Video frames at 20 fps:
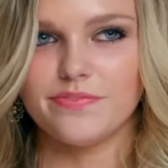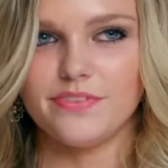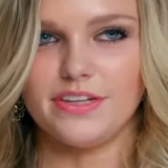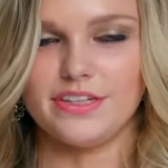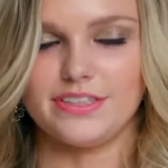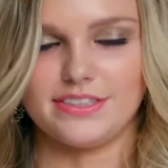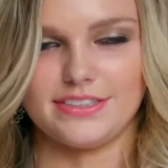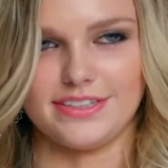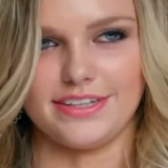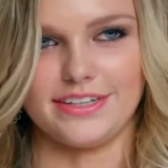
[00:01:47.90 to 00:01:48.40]

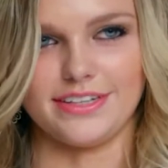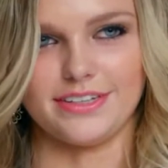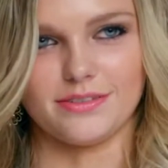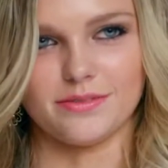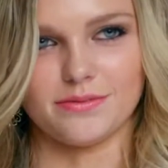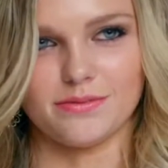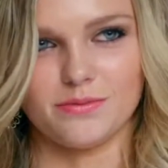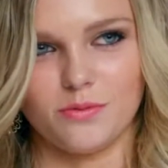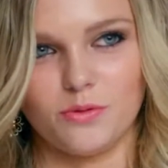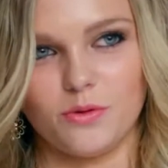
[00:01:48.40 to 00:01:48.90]
it's like,
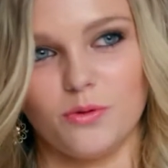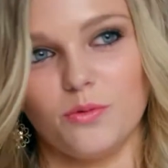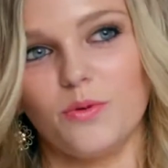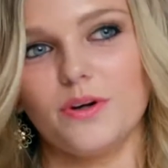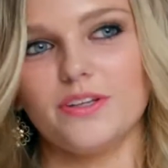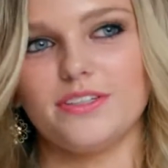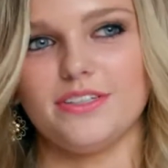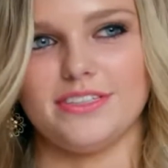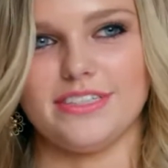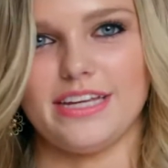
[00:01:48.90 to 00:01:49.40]
well,
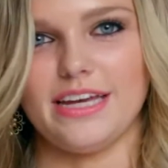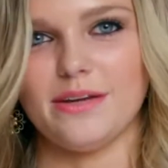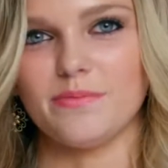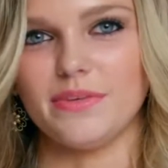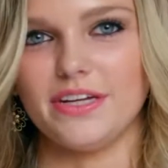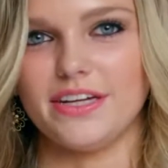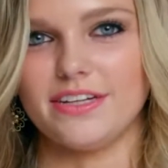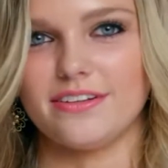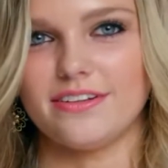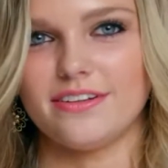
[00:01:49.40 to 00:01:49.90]
what does that
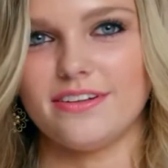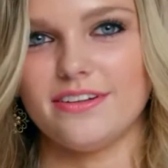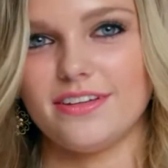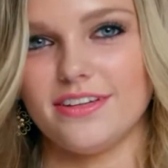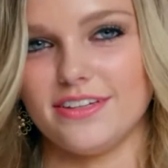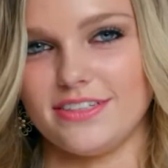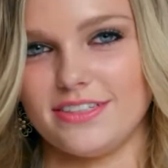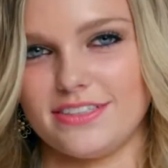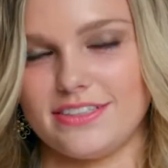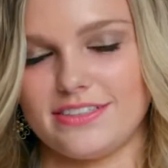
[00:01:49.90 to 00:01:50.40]
mean?
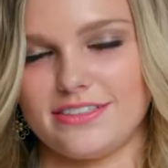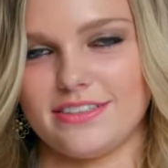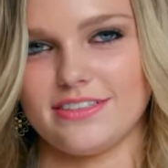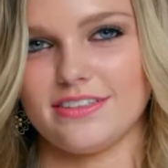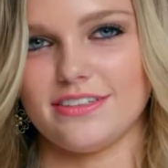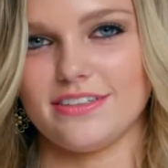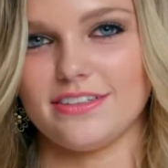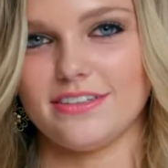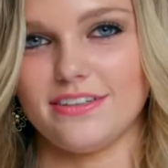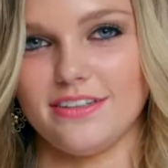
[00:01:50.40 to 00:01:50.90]
Because
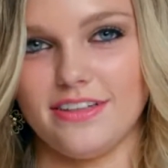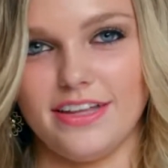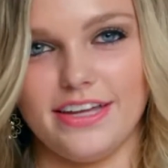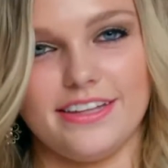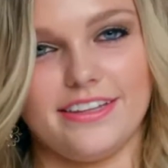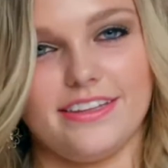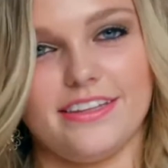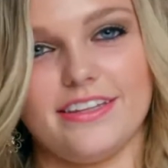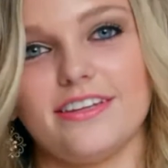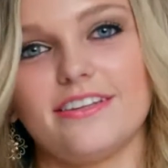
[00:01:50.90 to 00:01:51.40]

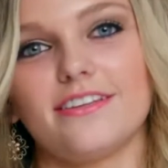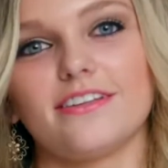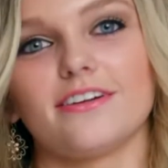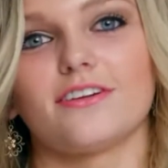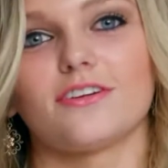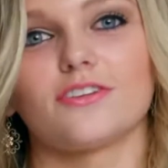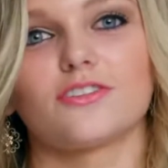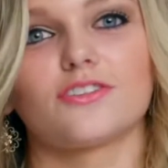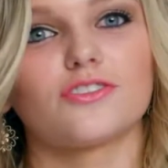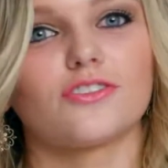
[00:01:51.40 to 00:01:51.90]
they think
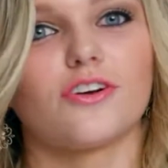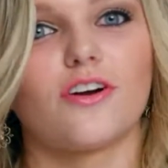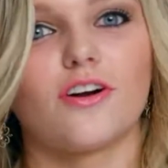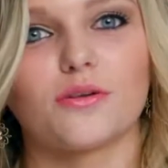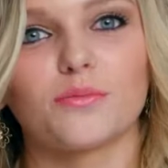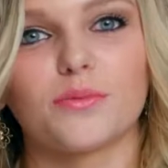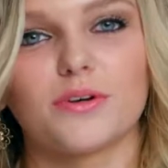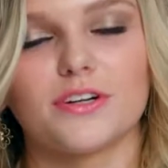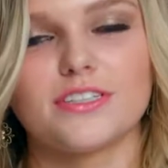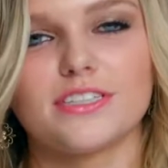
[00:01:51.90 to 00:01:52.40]
they're a
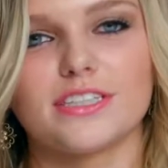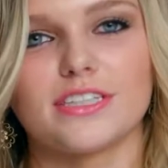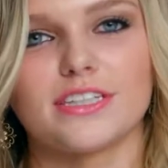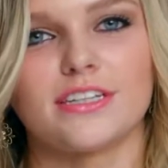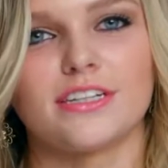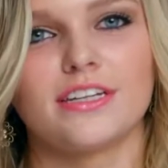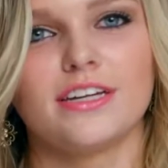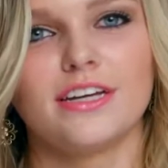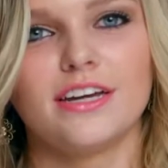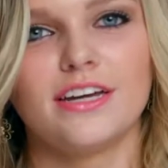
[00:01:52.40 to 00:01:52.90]
strong
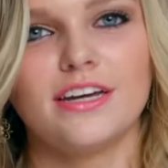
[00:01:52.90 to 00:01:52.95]
person.